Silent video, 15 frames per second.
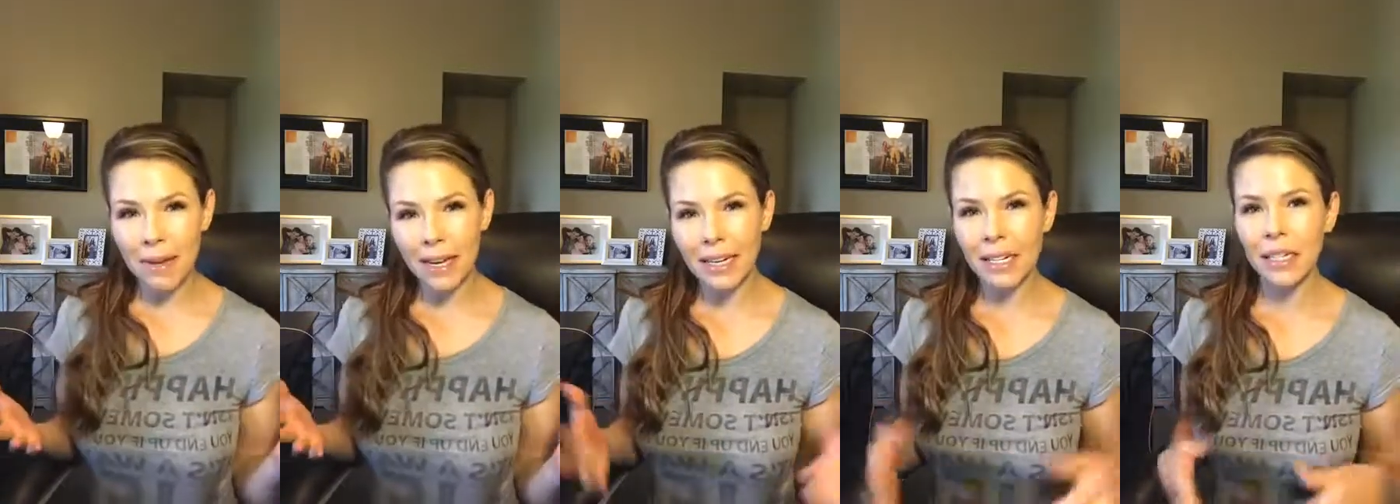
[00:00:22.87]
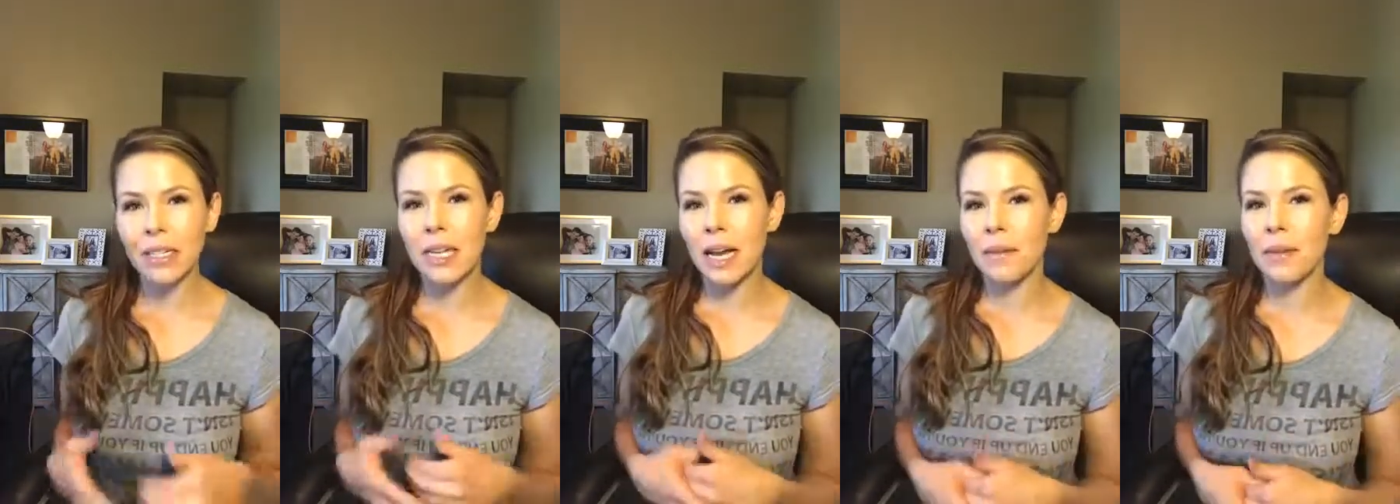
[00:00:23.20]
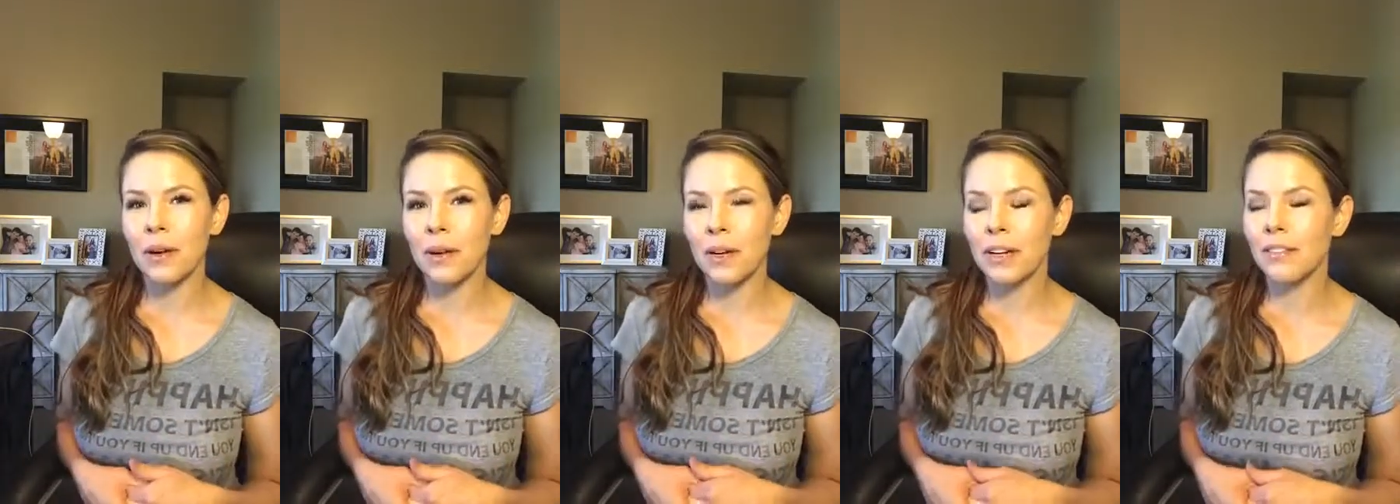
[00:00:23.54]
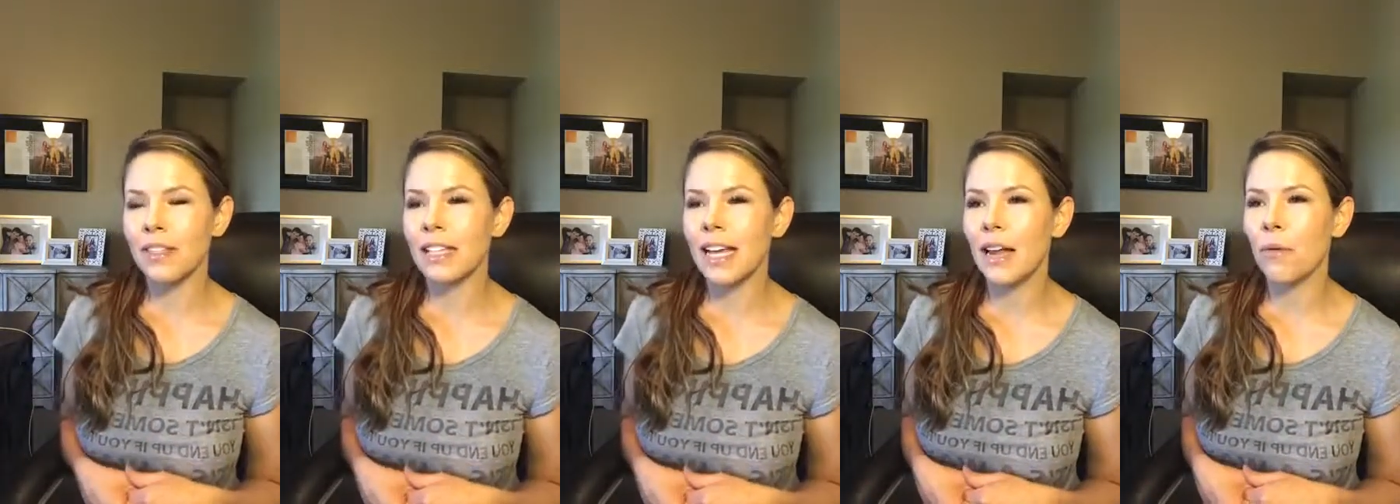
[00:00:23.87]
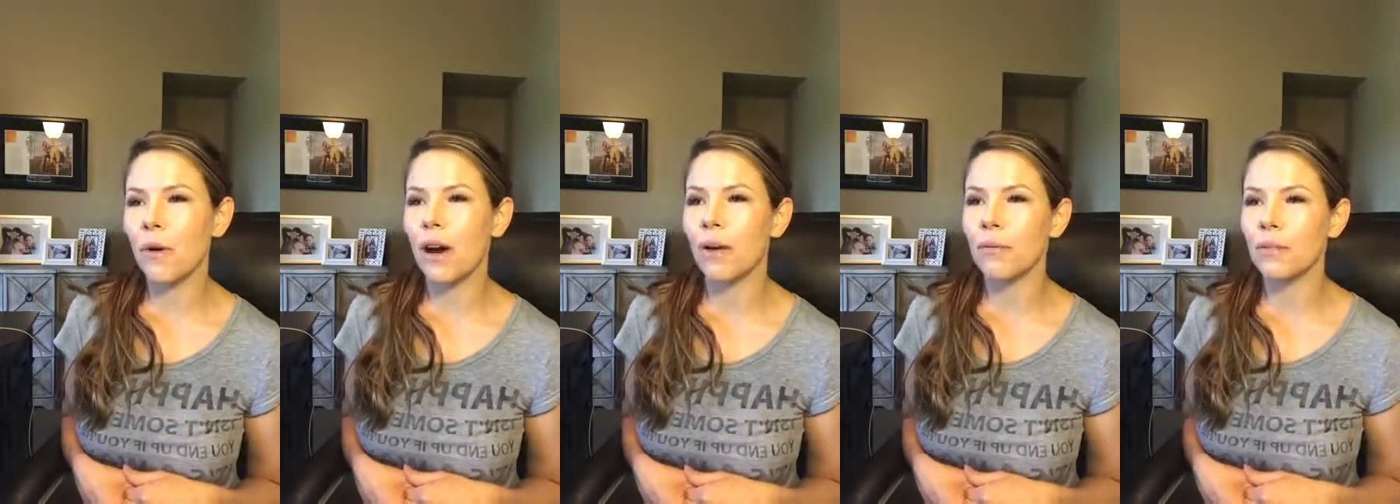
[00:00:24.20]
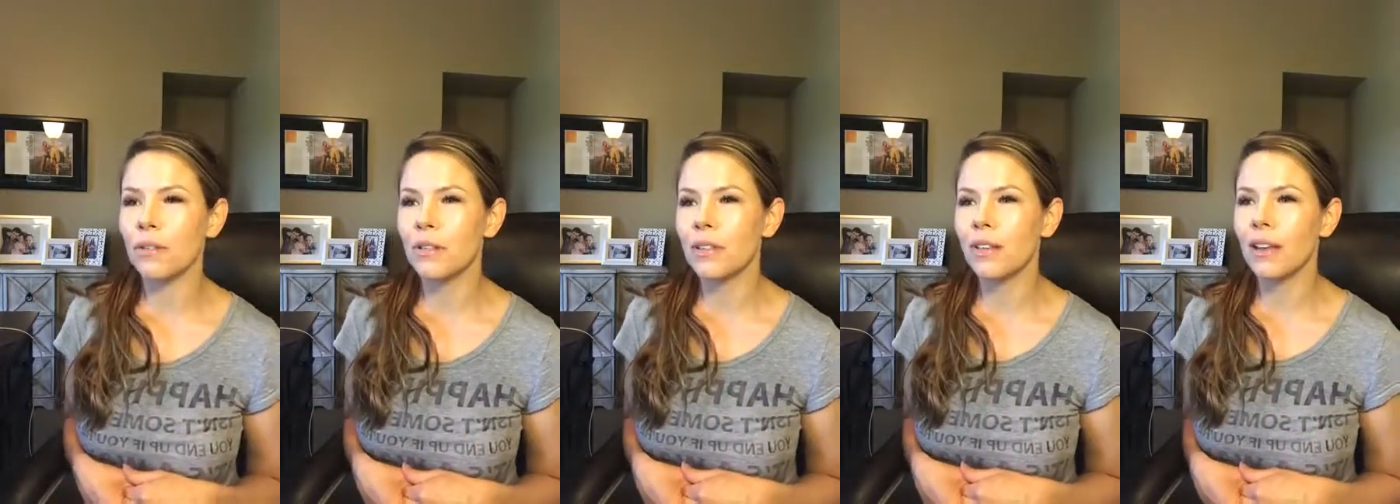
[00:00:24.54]
into the time period of the day where I
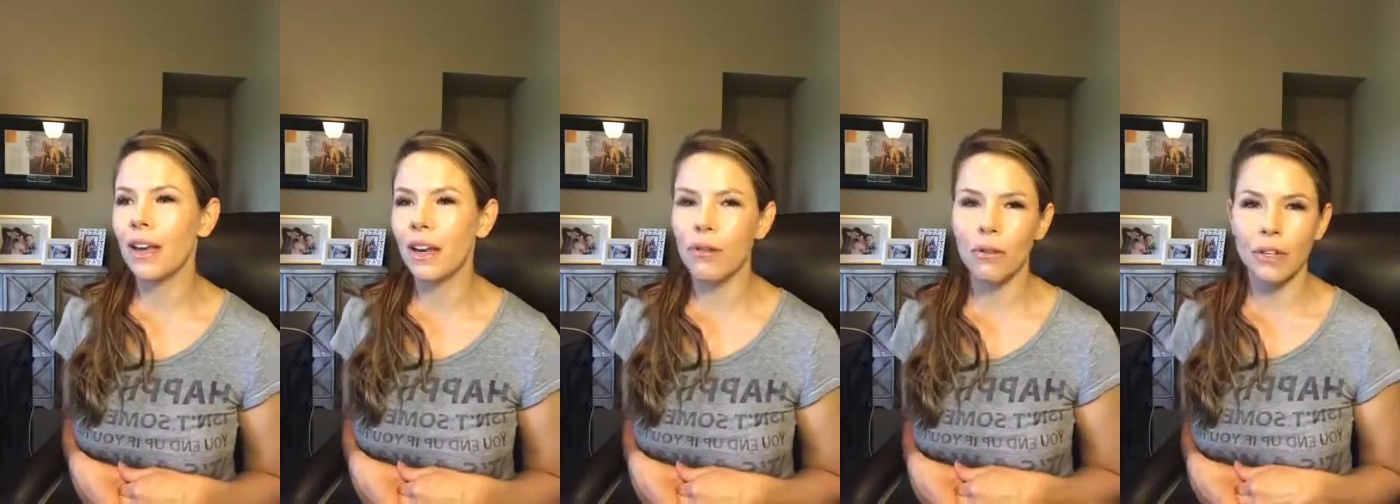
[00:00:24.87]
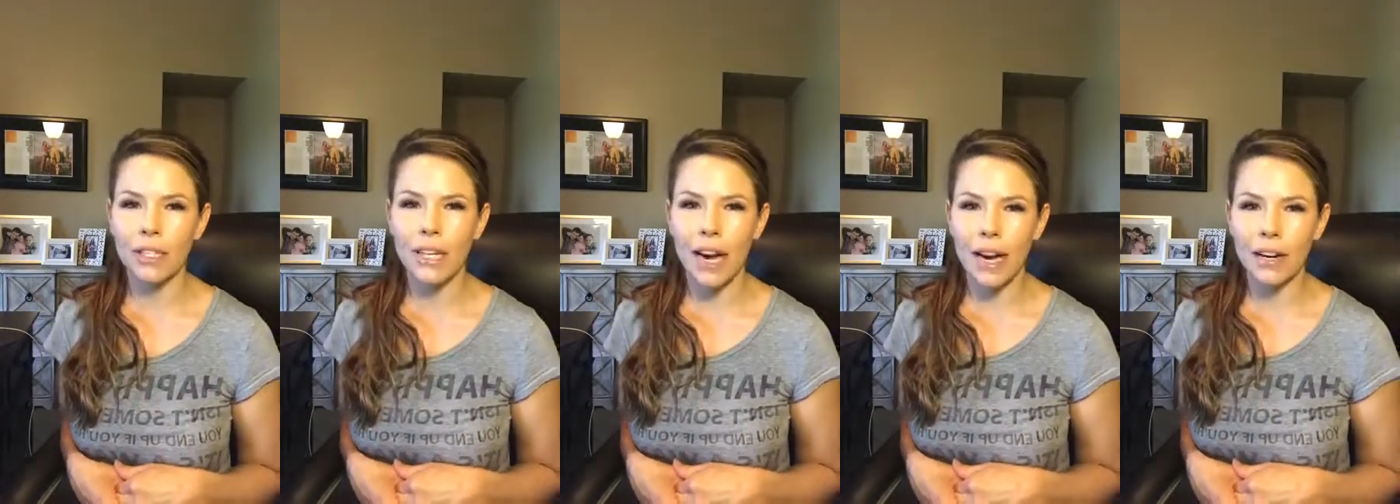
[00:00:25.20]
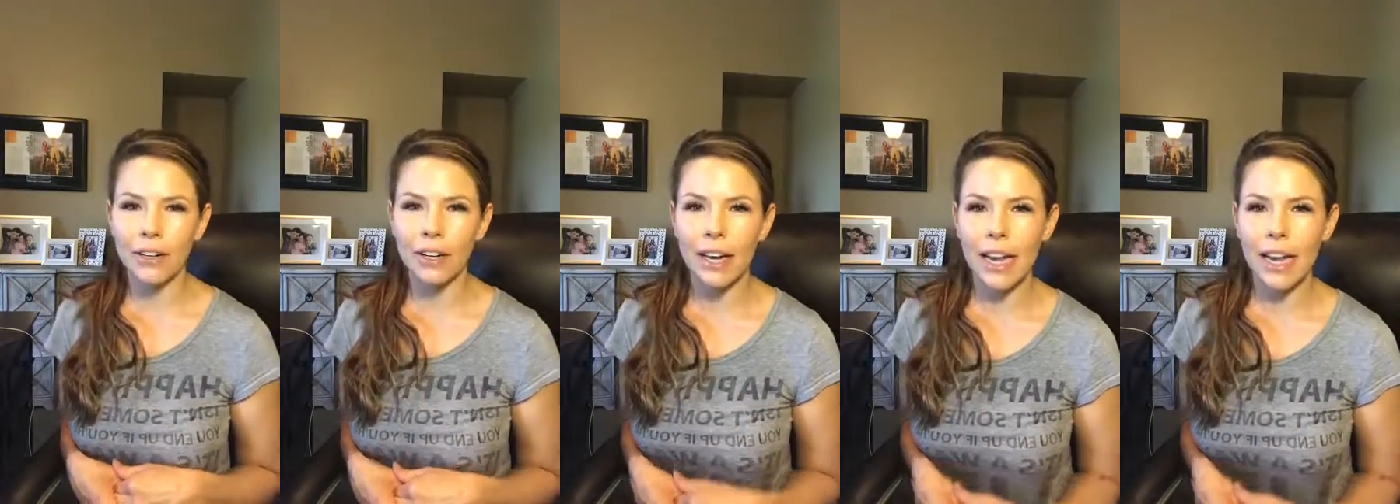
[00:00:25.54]
was getting really tired,